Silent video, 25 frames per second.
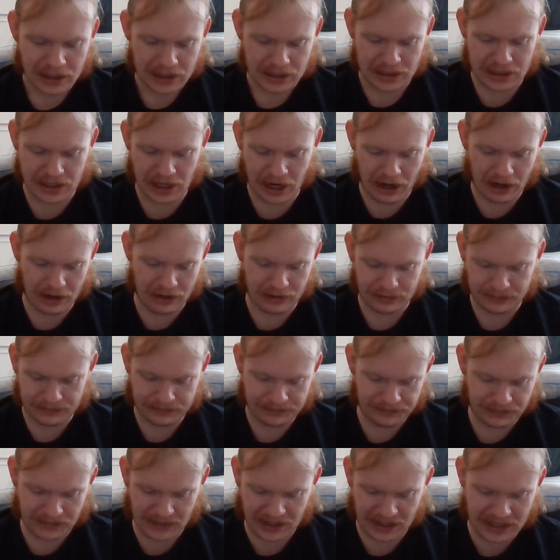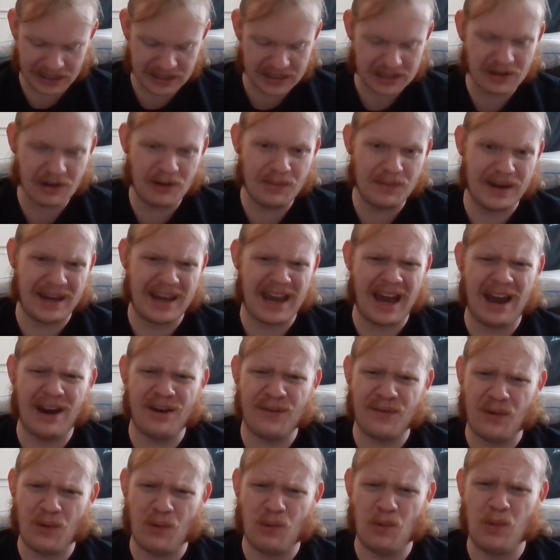So this is gonna be
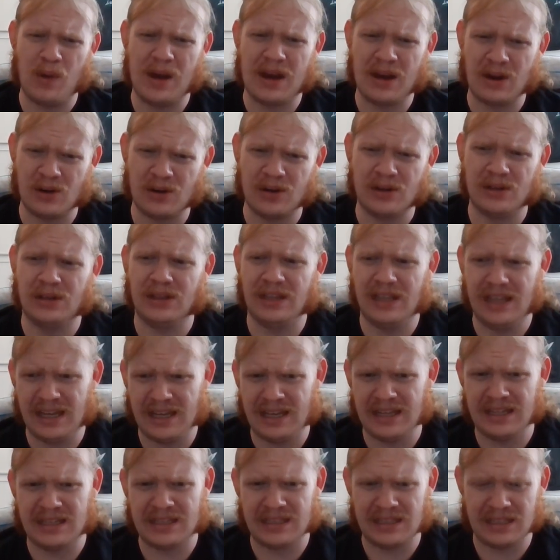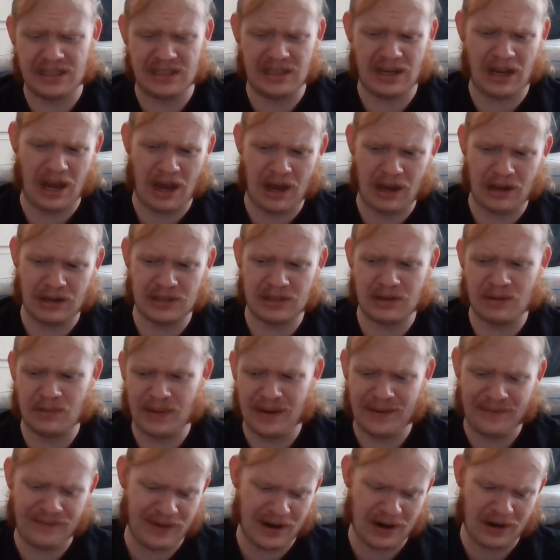kind of a weird list. It's gonna
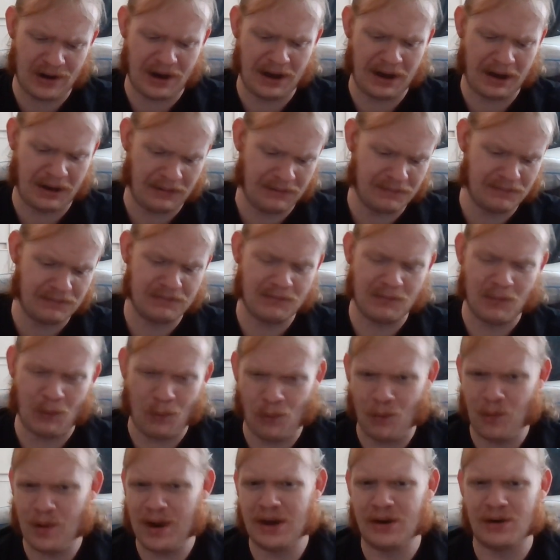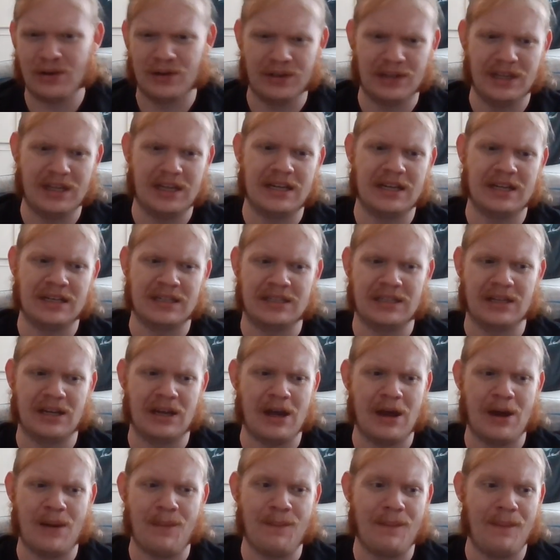be a very weird list.
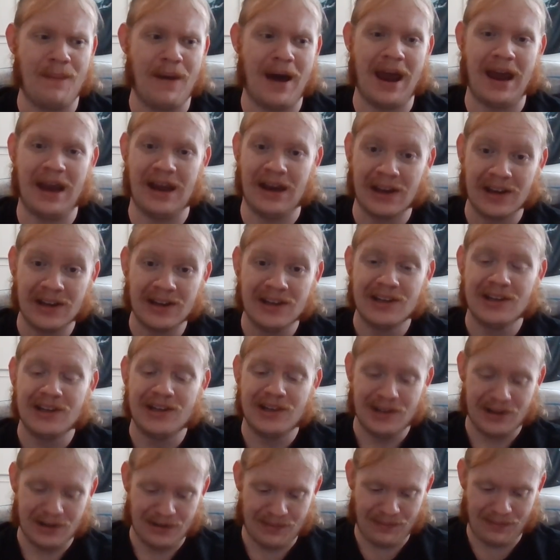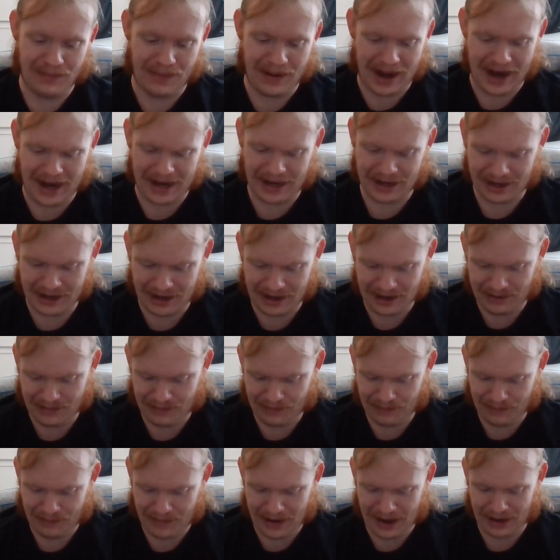My my
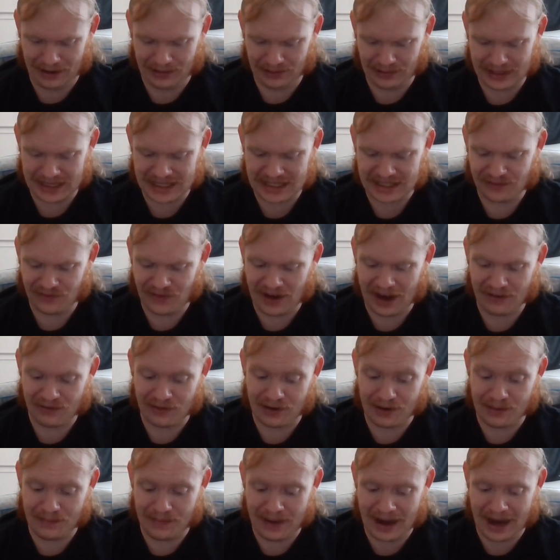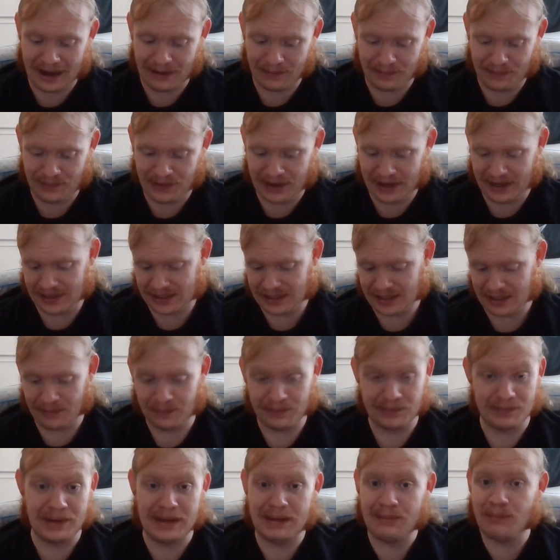least favorite might piss
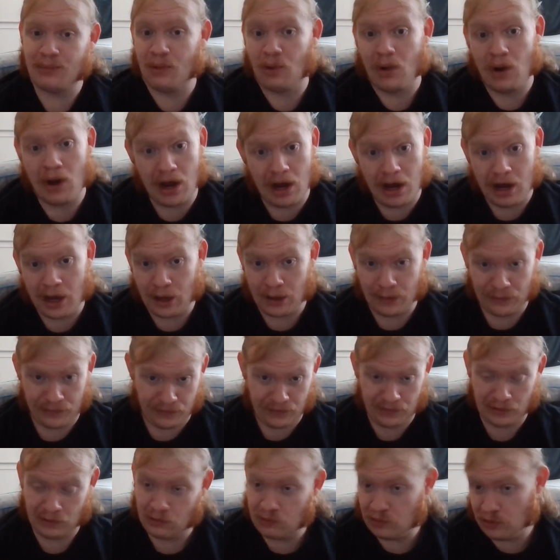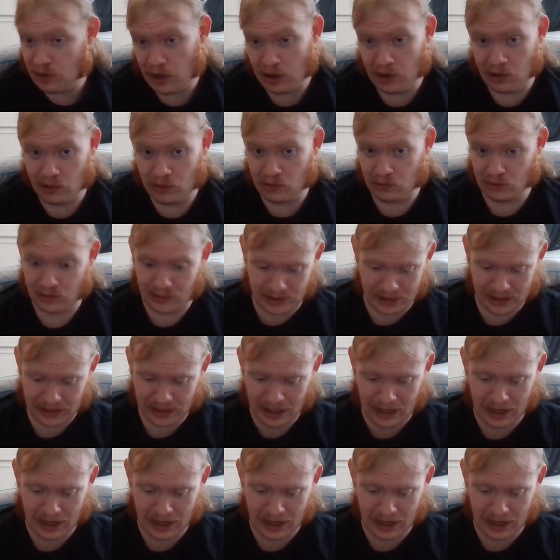some people off. Who knows?